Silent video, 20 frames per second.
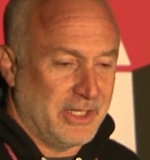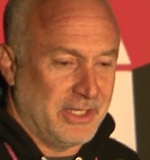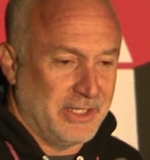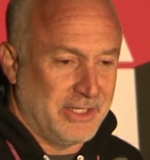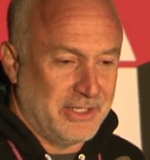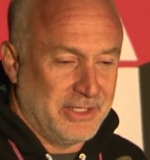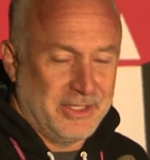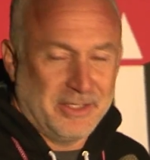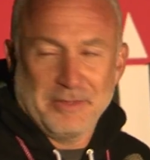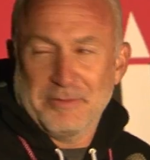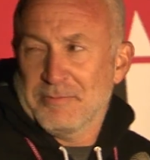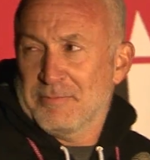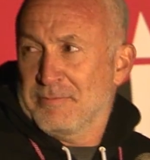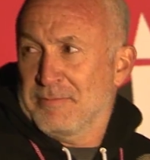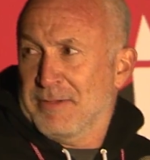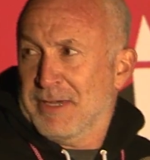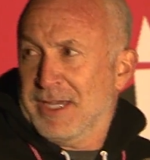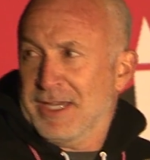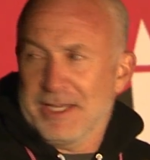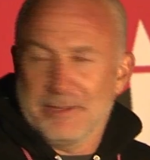and
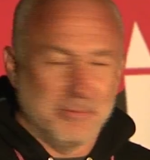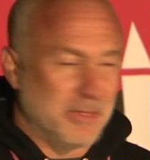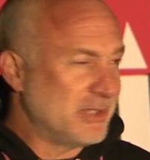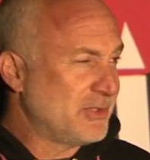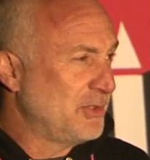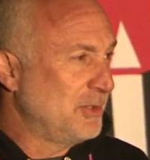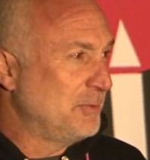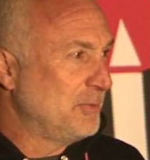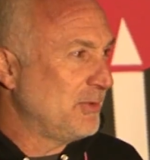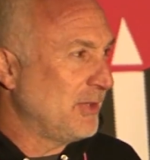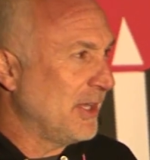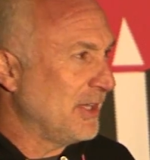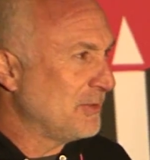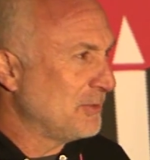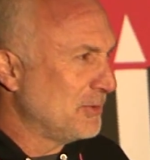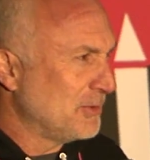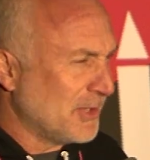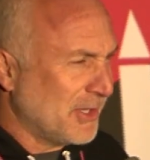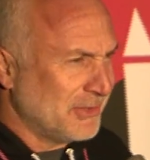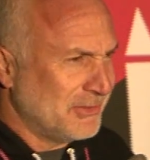my mushroom
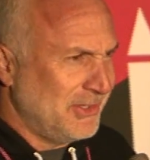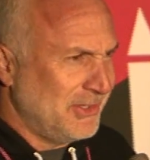sense was all